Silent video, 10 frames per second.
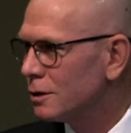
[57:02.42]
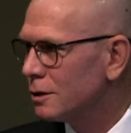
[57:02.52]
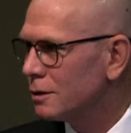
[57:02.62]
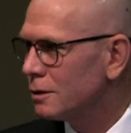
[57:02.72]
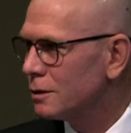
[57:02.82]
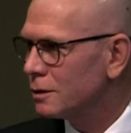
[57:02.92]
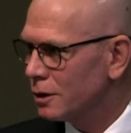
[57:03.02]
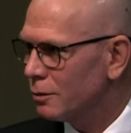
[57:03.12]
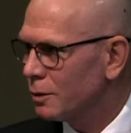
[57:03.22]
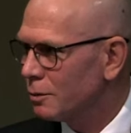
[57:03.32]
the
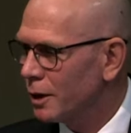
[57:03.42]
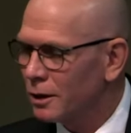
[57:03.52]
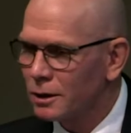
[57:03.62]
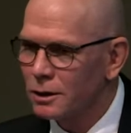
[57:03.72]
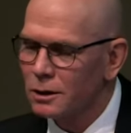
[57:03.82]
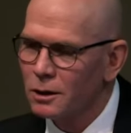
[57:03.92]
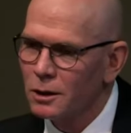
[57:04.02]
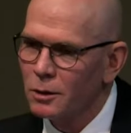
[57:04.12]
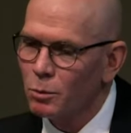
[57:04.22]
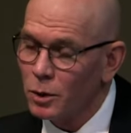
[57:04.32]
SherpaPak.
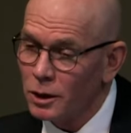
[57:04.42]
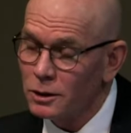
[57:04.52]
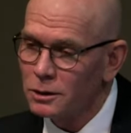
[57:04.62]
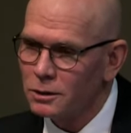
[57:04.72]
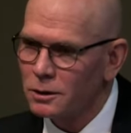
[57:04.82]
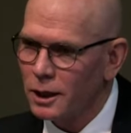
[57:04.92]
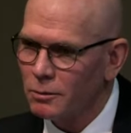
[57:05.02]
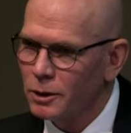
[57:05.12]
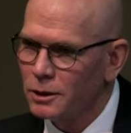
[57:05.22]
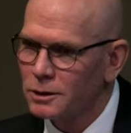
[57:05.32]
But that
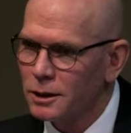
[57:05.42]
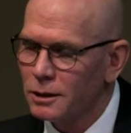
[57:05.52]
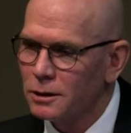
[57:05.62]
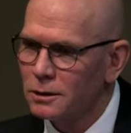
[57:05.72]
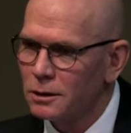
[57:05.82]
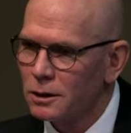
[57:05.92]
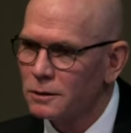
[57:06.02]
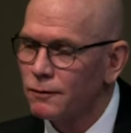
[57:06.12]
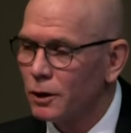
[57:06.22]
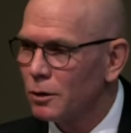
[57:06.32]
being said, it's
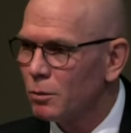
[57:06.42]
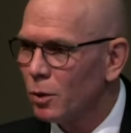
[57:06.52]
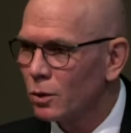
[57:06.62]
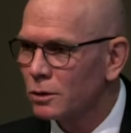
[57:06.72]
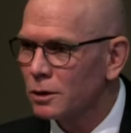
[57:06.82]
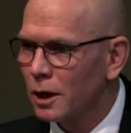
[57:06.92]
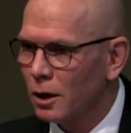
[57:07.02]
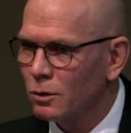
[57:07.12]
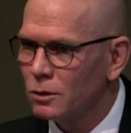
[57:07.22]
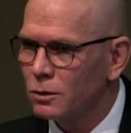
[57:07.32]
very important
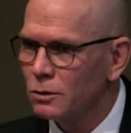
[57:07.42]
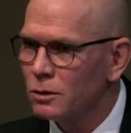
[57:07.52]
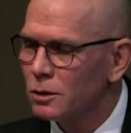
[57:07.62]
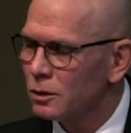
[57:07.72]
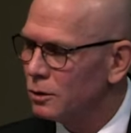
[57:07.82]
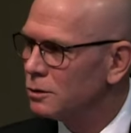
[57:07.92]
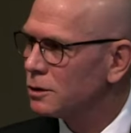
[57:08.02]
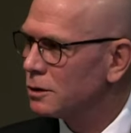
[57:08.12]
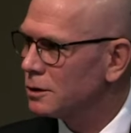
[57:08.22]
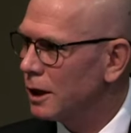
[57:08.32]
how you
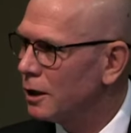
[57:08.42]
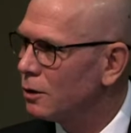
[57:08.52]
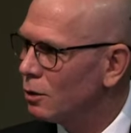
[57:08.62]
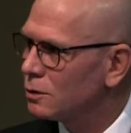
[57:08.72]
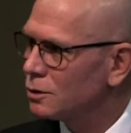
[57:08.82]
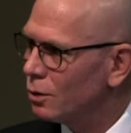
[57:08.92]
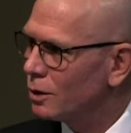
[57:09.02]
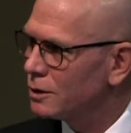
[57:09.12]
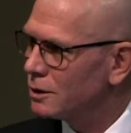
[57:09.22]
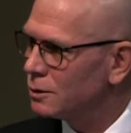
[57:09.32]
use static cold
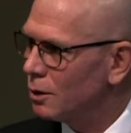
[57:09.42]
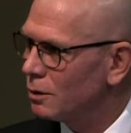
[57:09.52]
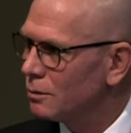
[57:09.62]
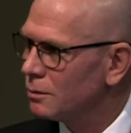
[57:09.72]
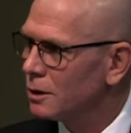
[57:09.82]
storage as well.